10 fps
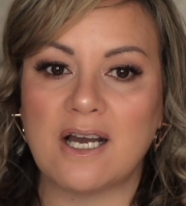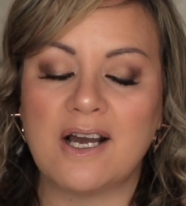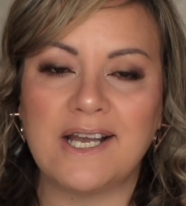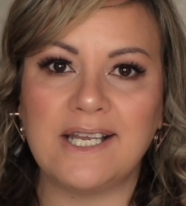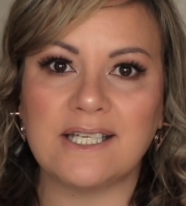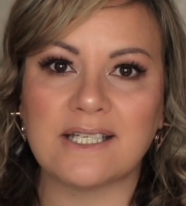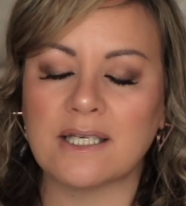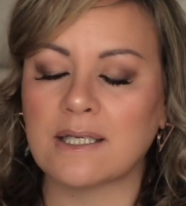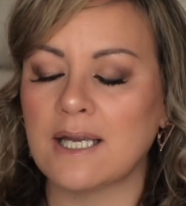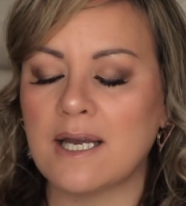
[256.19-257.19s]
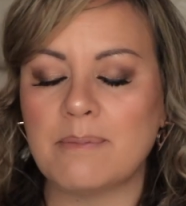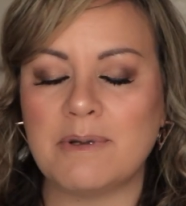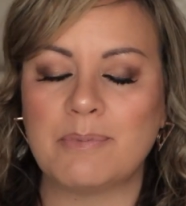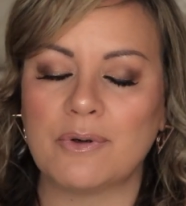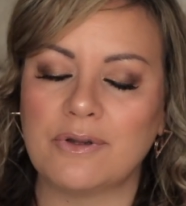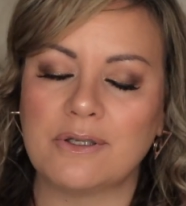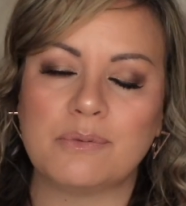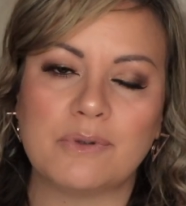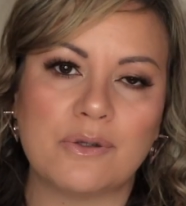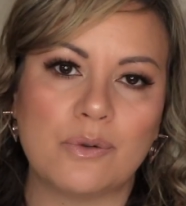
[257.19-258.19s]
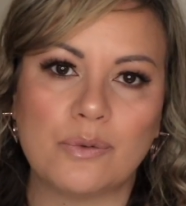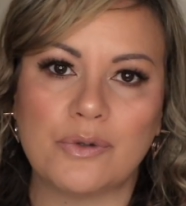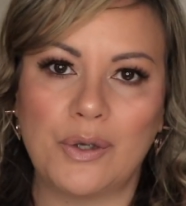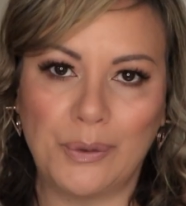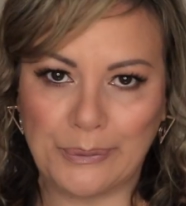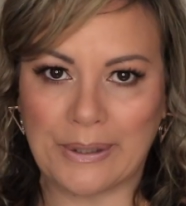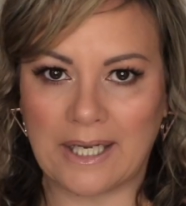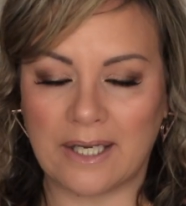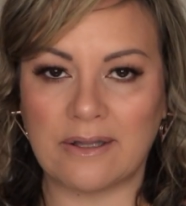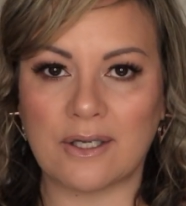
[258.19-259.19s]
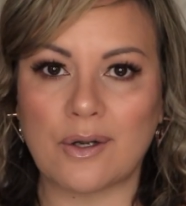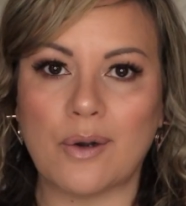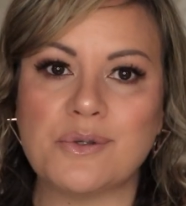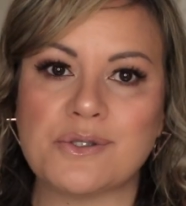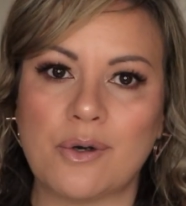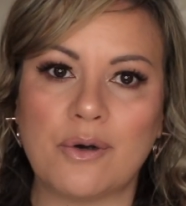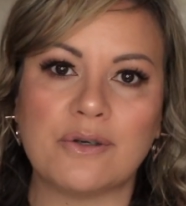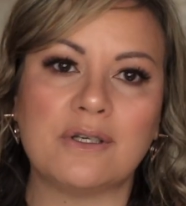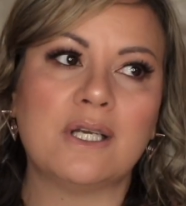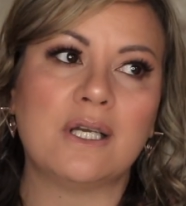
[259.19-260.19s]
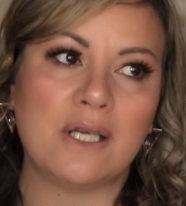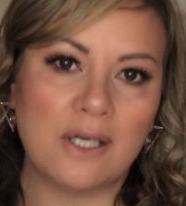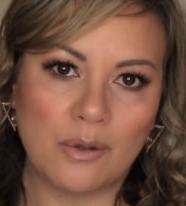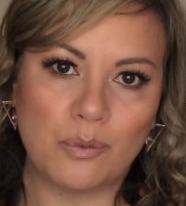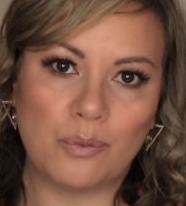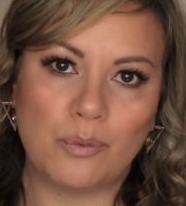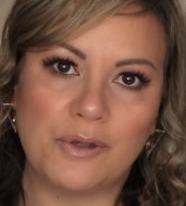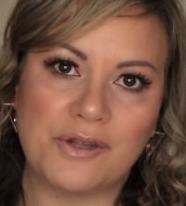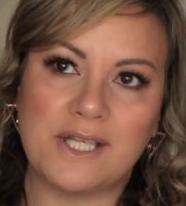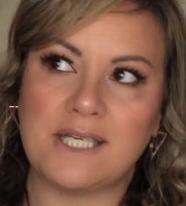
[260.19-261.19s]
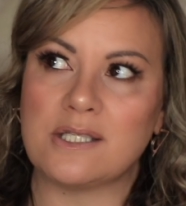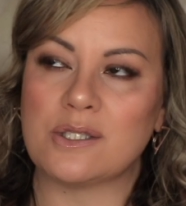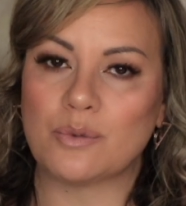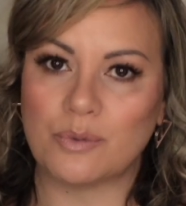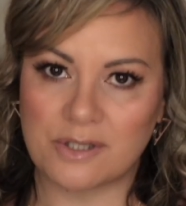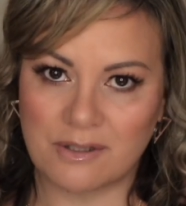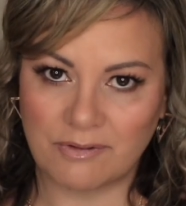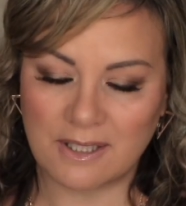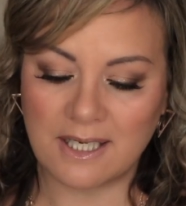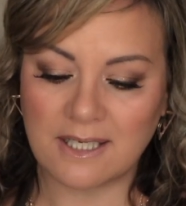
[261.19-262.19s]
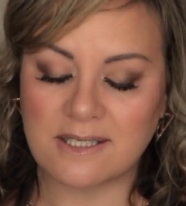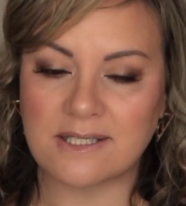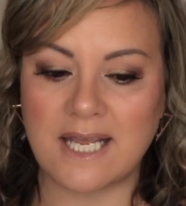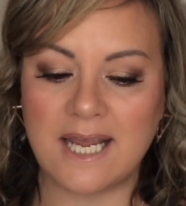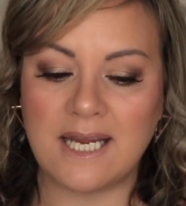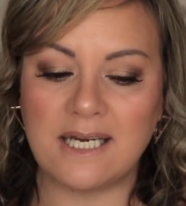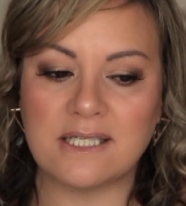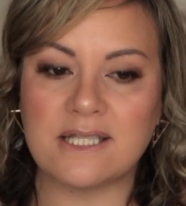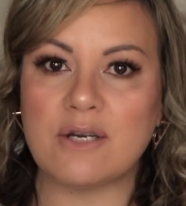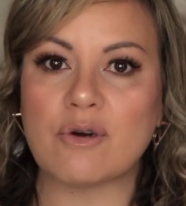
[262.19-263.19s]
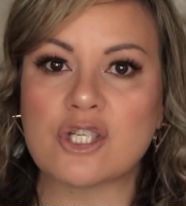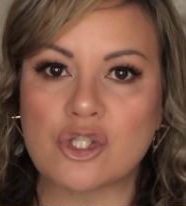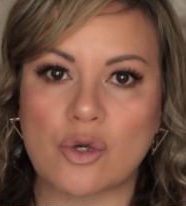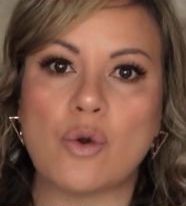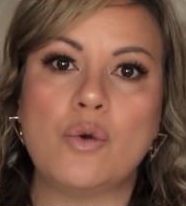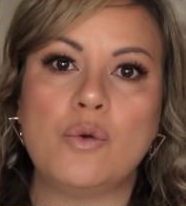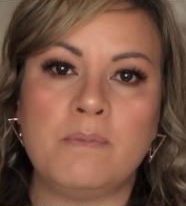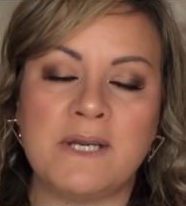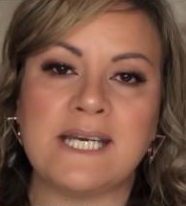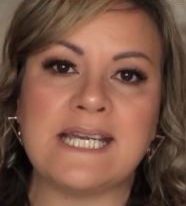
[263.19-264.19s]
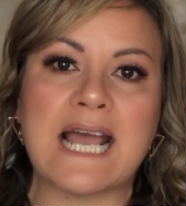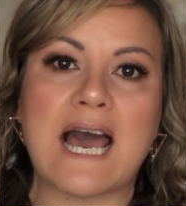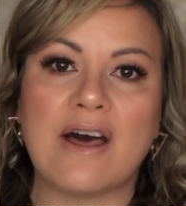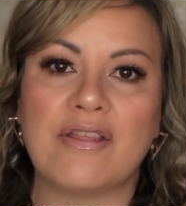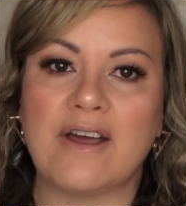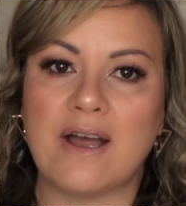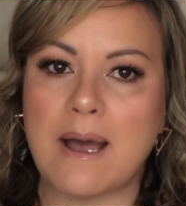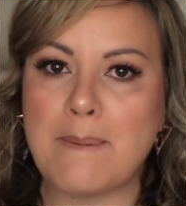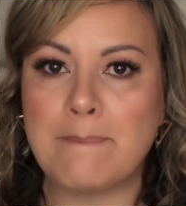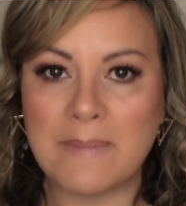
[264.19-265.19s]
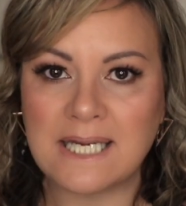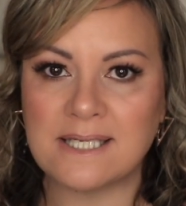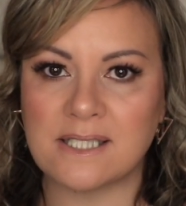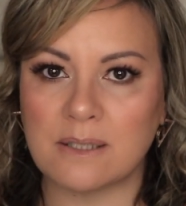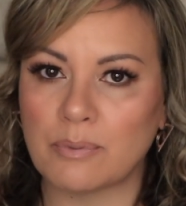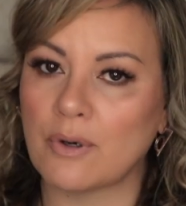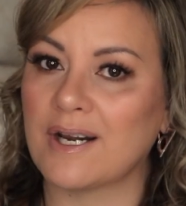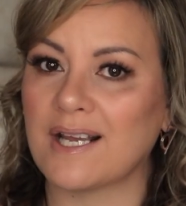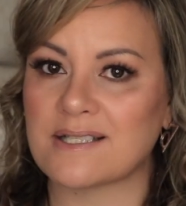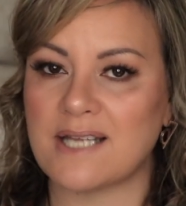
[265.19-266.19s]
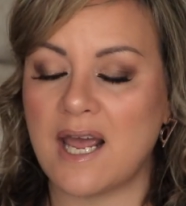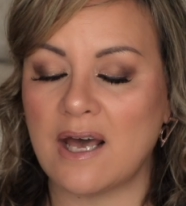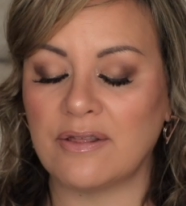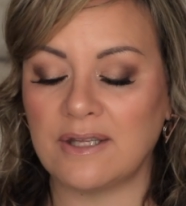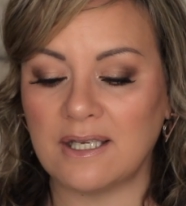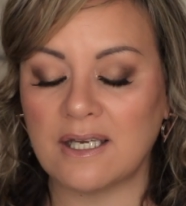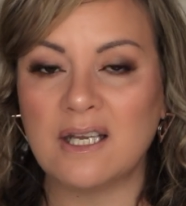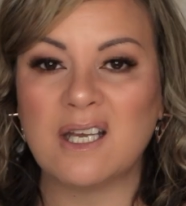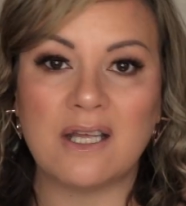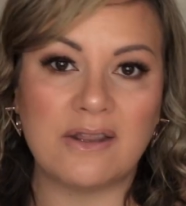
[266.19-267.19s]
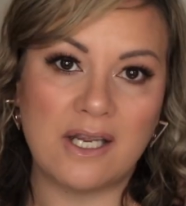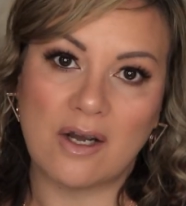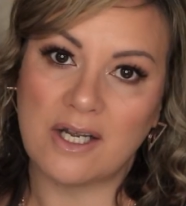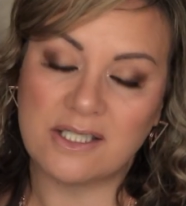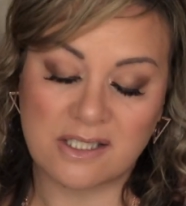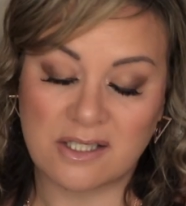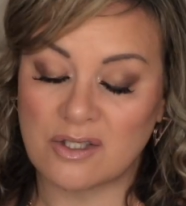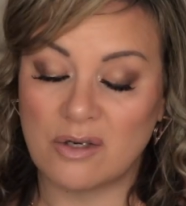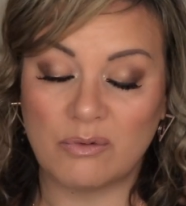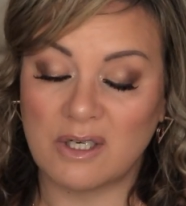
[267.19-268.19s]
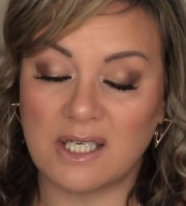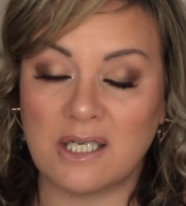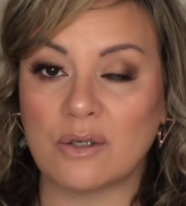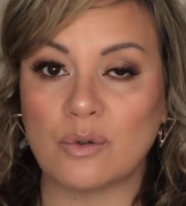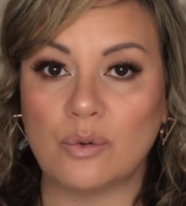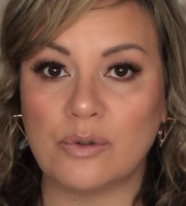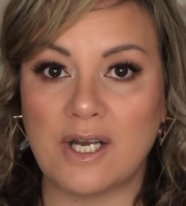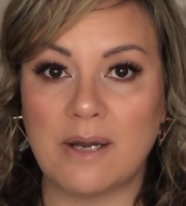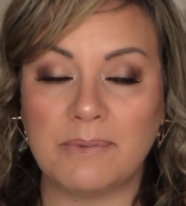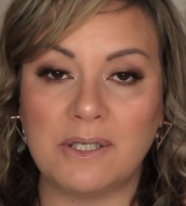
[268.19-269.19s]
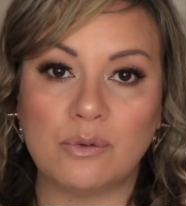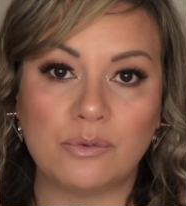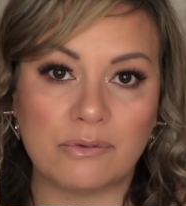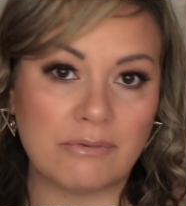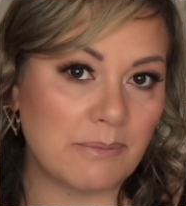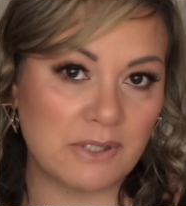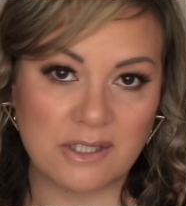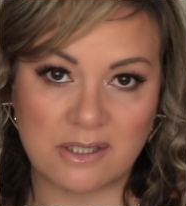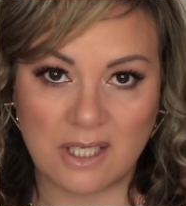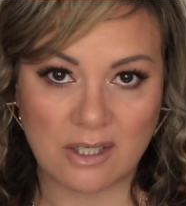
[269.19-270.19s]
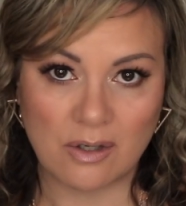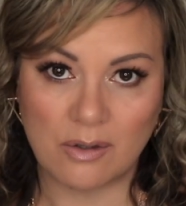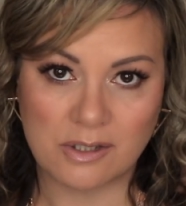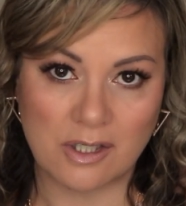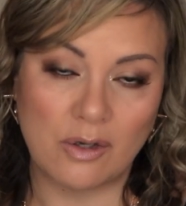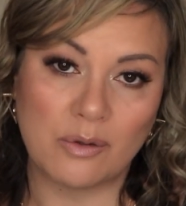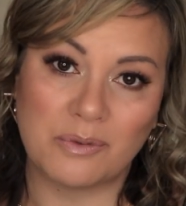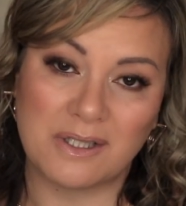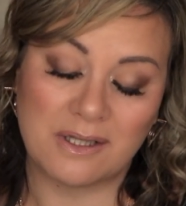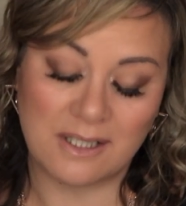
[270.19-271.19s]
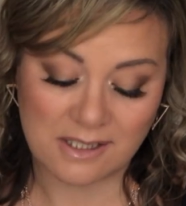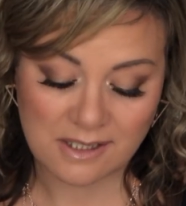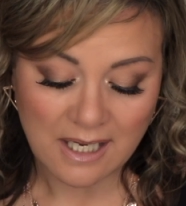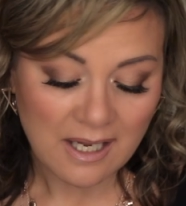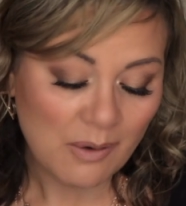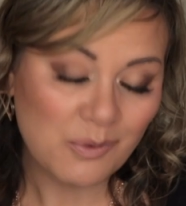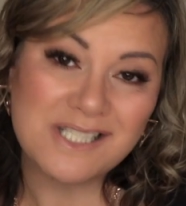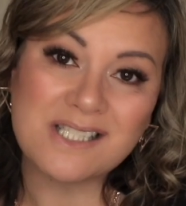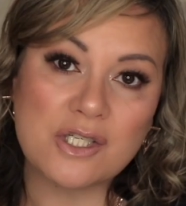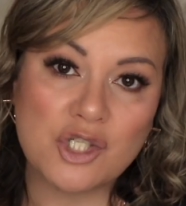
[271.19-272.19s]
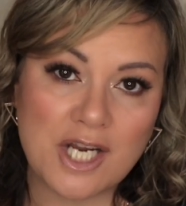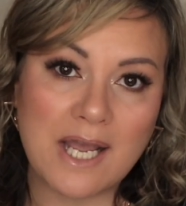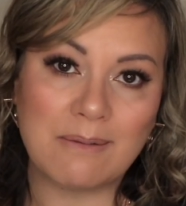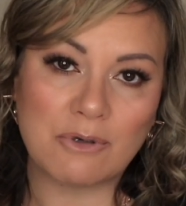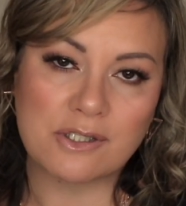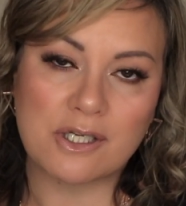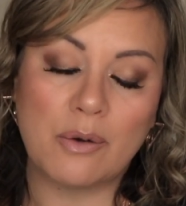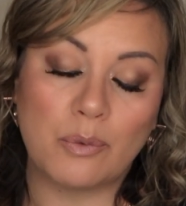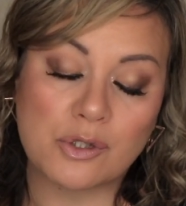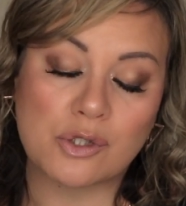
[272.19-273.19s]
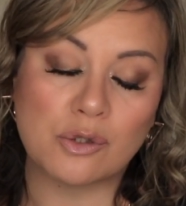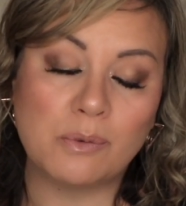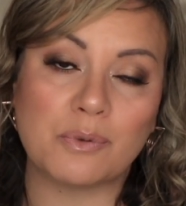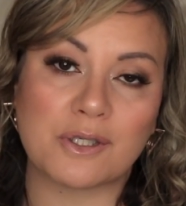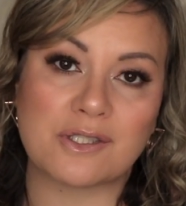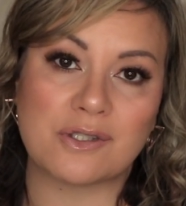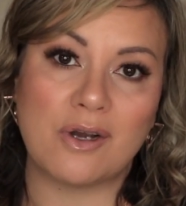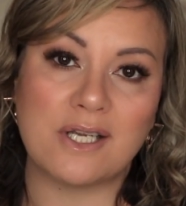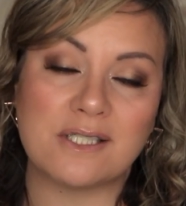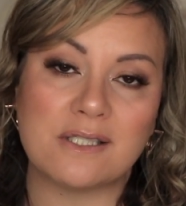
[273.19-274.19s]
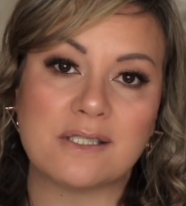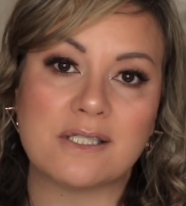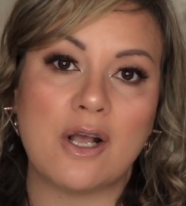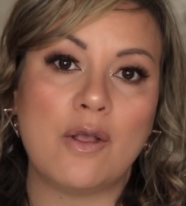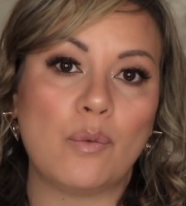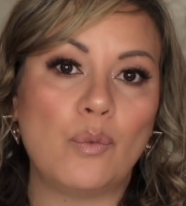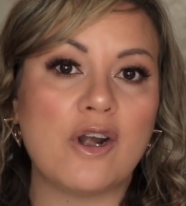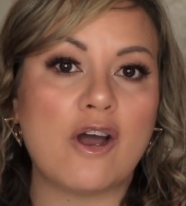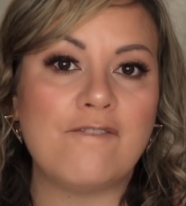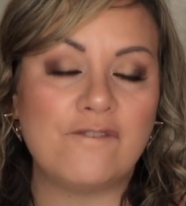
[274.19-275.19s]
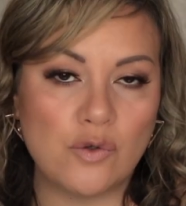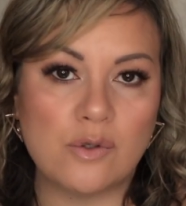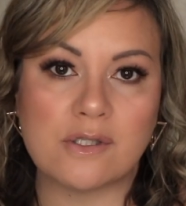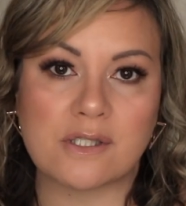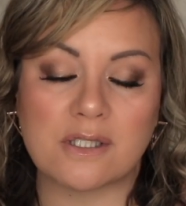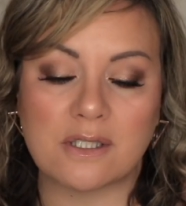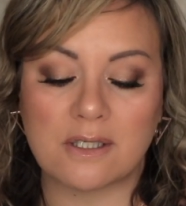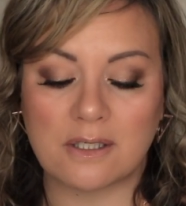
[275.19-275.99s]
I can't be bothered with all the hoo-ha that goes on with these sorts of things, and there are so many other amazing products out there that I just don't want to get caught up in all the rubbish that goes along with this, which is a shame because I was super excited when I first